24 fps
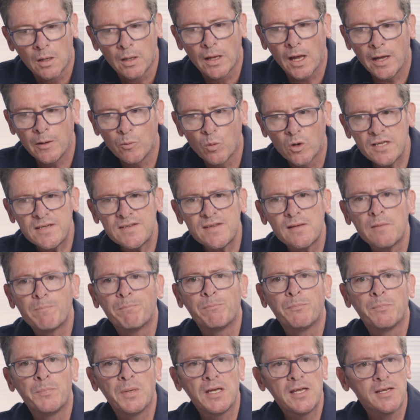And what is the
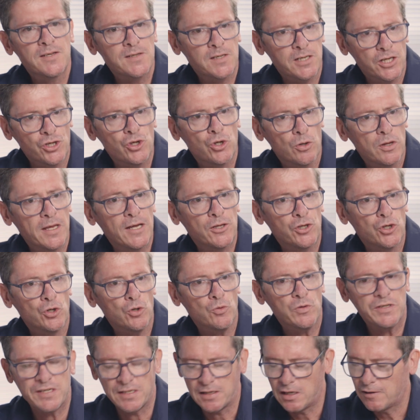biggest issue that you
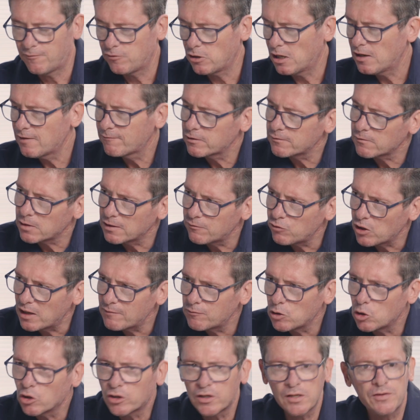see? If you have
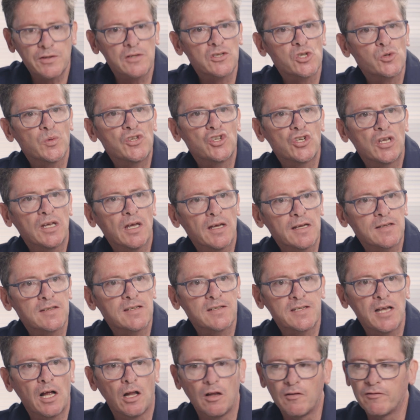a look at the switchgear
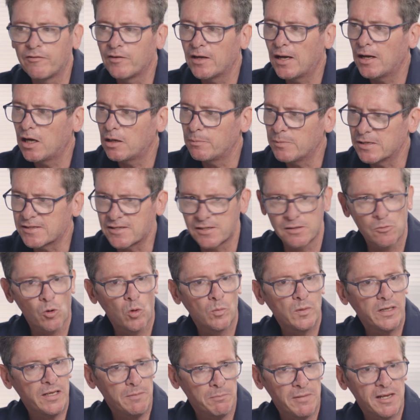itself, it's
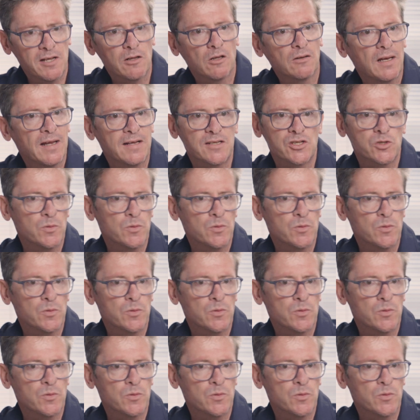normally metal clad